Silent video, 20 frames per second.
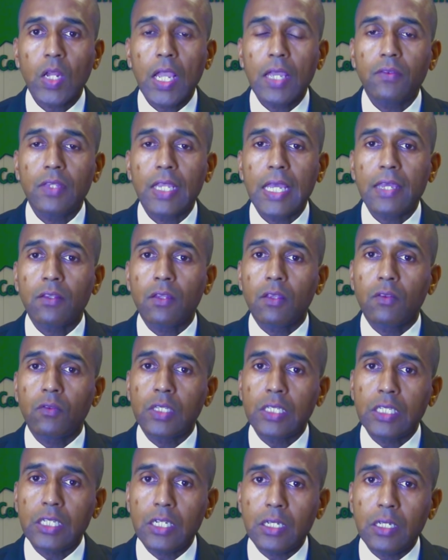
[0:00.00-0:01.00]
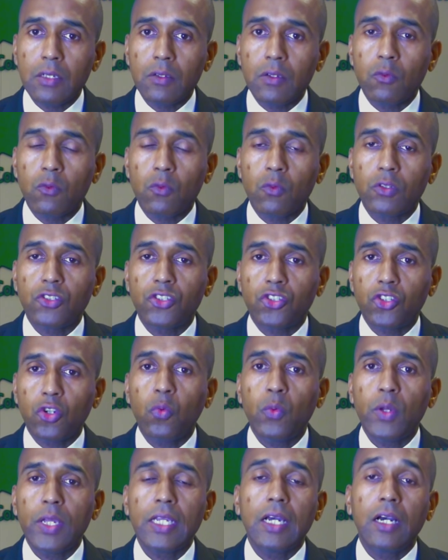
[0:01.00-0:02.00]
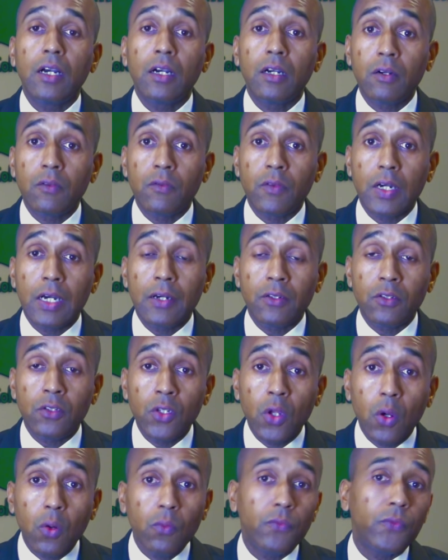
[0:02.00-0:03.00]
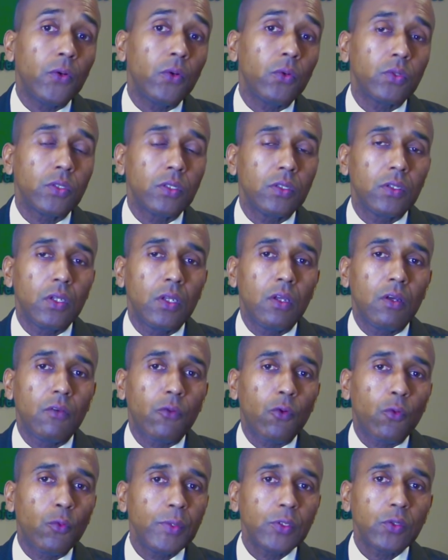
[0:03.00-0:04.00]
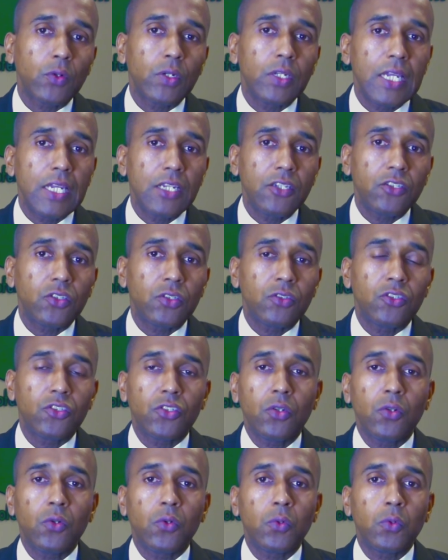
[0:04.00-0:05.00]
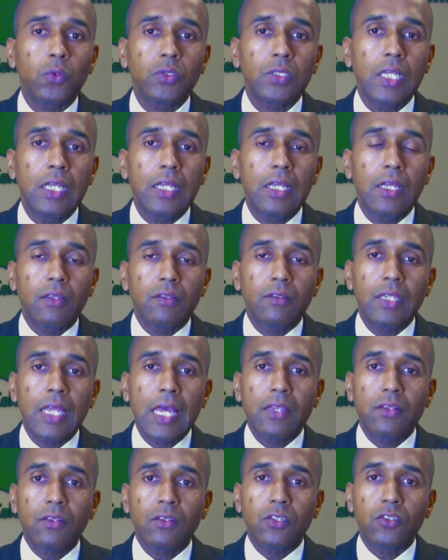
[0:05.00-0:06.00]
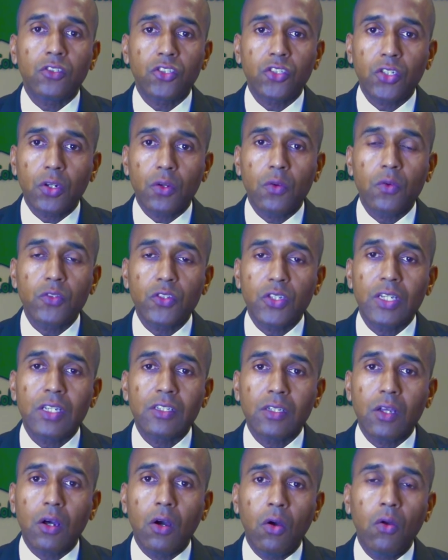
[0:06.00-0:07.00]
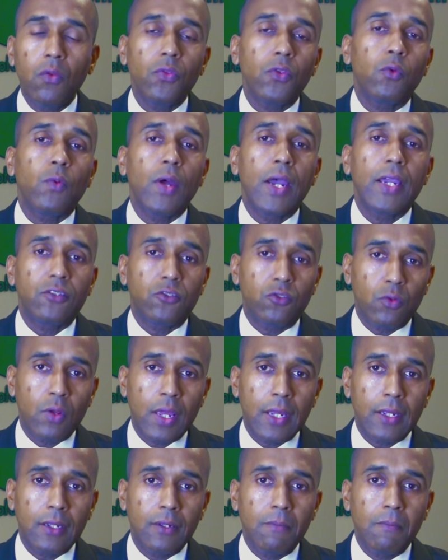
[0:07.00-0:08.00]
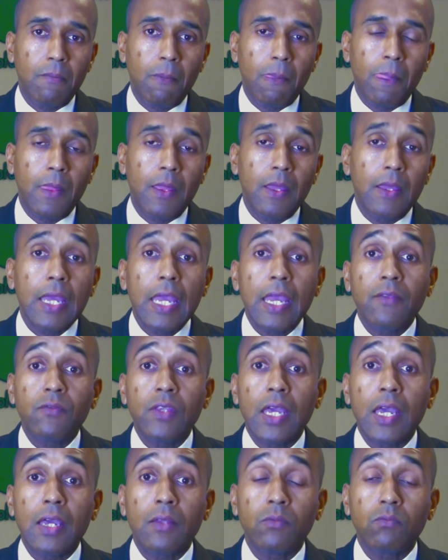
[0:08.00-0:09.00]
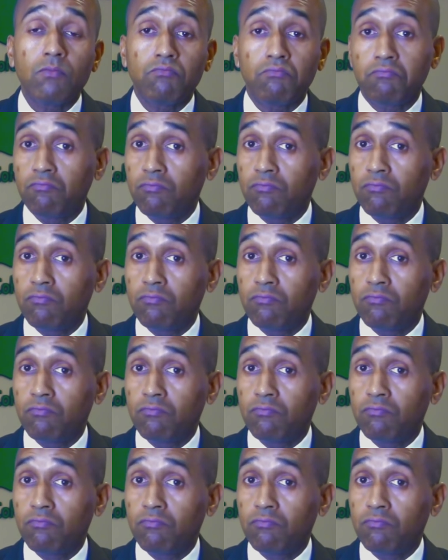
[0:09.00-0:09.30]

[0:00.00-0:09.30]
and that the showing of a no vote for women's ordination shows that the church is on the right track and that